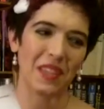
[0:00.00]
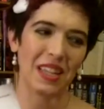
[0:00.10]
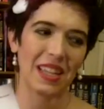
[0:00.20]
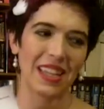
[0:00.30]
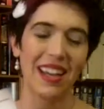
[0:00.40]

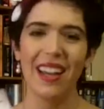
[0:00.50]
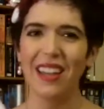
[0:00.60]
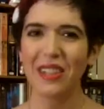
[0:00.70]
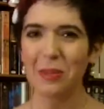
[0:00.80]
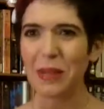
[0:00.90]

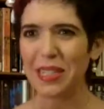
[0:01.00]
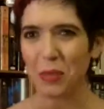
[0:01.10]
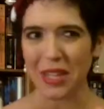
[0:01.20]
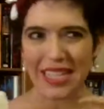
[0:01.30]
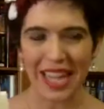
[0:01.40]
there's
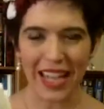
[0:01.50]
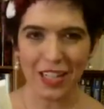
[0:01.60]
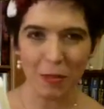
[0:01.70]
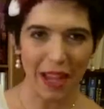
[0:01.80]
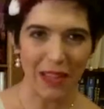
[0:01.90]
bits where they
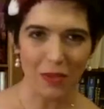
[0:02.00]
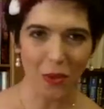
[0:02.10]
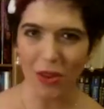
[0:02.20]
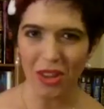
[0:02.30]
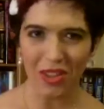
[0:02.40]
text back and
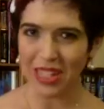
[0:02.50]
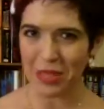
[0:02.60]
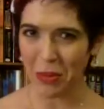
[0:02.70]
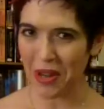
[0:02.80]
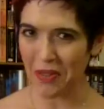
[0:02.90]
forth, and
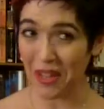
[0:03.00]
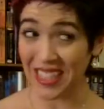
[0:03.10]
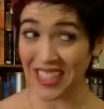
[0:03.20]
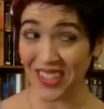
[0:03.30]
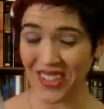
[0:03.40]
that's pretty
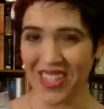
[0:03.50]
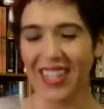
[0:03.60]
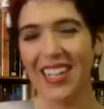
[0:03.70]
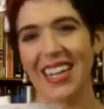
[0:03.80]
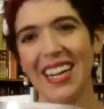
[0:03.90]
funny too.
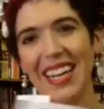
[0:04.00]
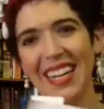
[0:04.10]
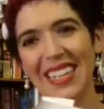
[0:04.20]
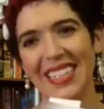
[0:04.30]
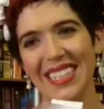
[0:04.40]

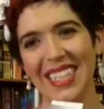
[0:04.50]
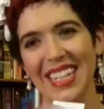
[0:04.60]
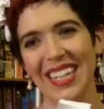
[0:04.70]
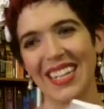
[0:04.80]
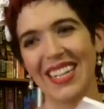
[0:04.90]
And
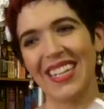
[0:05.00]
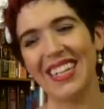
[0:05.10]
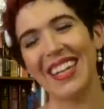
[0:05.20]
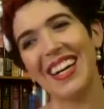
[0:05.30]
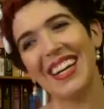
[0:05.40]

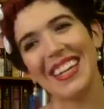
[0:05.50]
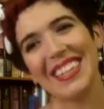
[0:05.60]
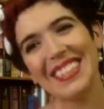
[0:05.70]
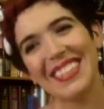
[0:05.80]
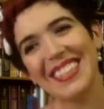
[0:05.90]

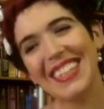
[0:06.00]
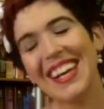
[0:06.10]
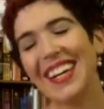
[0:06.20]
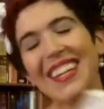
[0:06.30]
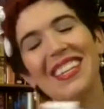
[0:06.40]
I
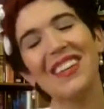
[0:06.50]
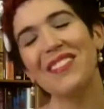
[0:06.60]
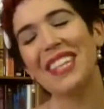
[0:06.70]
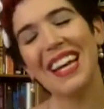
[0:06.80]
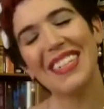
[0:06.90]

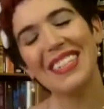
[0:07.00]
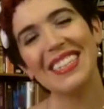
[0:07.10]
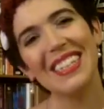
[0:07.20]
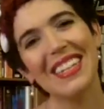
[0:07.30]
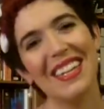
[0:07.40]
love the
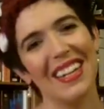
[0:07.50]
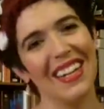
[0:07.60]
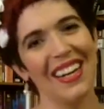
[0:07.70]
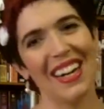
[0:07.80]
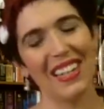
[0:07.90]
ending.
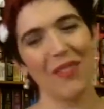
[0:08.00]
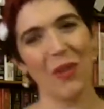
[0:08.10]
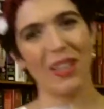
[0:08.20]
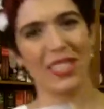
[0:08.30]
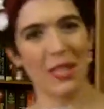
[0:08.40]
I love
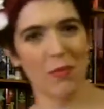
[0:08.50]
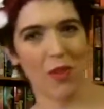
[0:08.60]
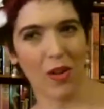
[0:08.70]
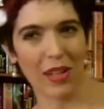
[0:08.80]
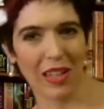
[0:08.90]
watching them
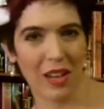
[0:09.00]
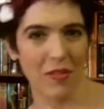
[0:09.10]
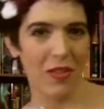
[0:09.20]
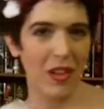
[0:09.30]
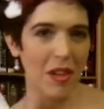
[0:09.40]
fall in
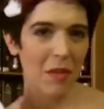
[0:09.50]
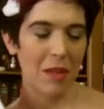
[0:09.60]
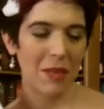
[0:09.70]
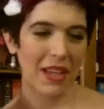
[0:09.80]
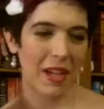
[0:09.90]
love
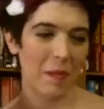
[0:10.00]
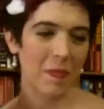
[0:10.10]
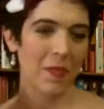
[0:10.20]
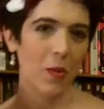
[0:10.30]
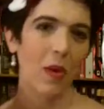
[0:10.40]
and
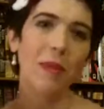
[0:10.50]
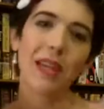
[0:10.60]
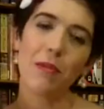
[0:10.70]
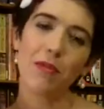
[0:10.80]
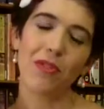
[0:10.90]
become
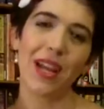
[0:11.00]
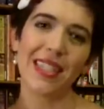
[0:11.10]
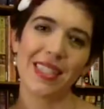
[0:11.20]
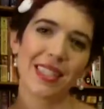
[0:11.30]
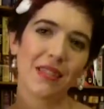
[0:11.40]

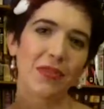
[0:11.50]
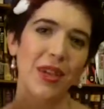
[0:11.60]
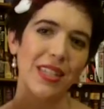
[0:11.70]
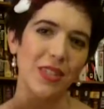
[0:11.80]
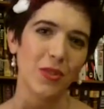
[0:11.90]
friends, and
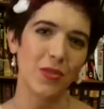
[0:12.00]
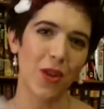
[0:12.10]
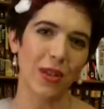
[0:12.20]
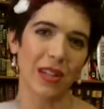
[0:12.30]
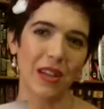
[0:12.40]
friends who
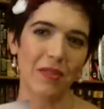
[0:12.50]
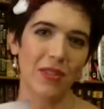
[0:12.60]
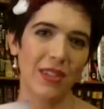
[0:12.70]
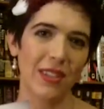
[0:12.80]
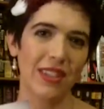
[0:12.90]
fall in love.
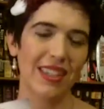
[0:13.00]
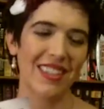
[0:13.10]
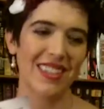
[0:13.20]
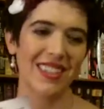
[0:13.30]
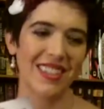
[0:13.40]

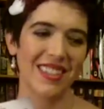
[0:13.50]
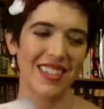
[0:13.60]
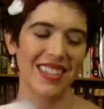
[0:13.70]
And